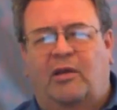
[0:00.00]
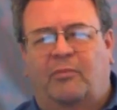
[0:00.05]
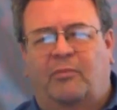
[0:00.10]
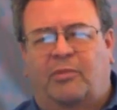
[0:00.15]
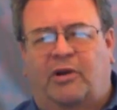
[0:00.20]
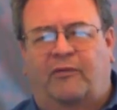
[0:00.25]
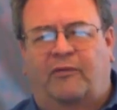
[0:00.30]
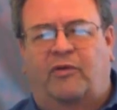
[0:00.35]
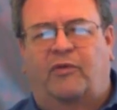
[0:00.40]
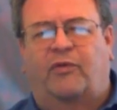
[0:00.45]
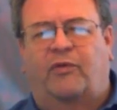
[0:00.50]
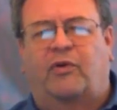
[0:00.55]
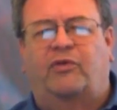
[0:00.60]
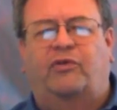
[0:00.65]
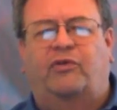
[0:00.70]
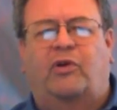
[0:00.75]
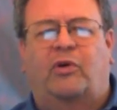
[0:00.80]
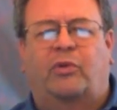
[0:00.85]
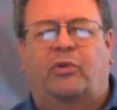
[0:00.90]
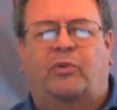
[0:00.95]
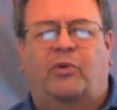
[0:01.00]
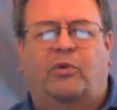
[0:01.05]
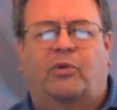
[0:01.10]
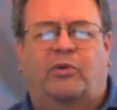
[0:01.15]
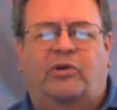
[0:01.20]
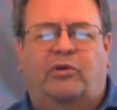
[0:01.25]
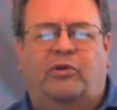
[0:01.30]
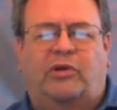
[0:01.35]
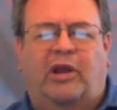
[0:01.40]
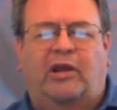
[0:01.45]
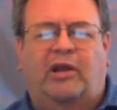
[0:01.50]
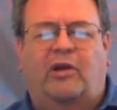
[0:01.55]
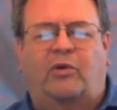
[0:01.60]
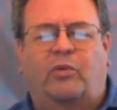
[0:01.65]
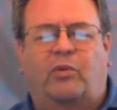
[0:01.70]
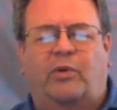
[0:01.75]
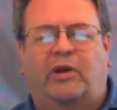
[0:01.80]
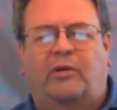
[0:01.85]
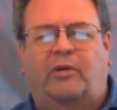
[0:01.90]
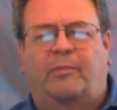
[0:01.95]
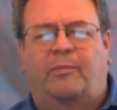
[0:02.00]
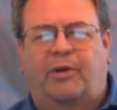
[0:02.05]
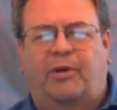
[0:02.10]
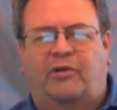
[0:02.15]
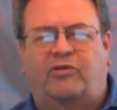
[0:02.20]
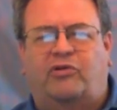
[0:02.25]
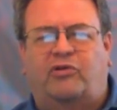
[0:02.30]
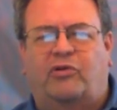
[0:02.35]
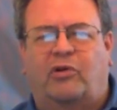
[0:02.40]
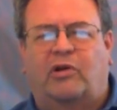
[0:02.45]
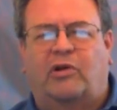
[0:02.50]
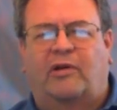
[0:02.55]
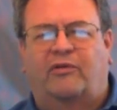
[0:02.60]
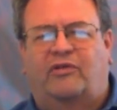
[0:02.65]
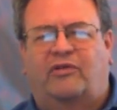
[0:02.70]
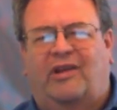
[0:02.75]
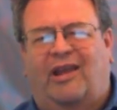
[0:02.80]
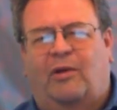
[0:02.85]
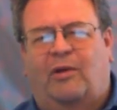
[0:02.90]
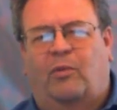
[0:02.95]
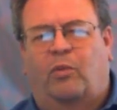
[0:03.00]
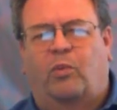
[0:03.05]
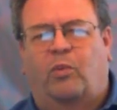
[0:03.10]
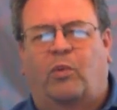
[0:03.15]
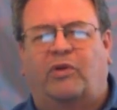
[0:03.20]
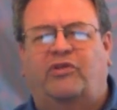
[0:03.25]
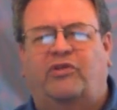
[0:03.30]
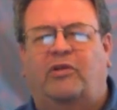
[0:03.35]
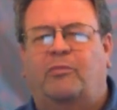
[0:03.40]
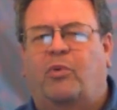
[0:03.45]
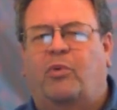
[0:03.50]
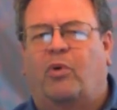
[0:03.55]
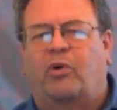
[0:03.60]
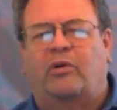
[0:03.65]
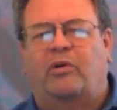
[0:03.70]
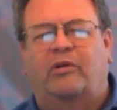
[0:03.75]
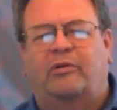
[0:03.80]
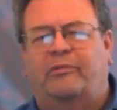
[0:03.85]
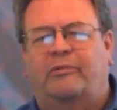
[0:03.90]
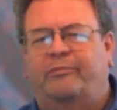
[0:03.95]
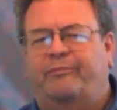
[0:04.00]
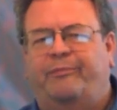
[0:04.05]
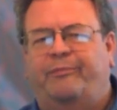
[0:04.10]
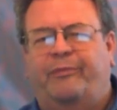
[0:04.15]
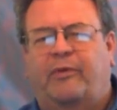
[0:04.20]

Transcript: But if you first go through and you take a quick picture of saying what's important,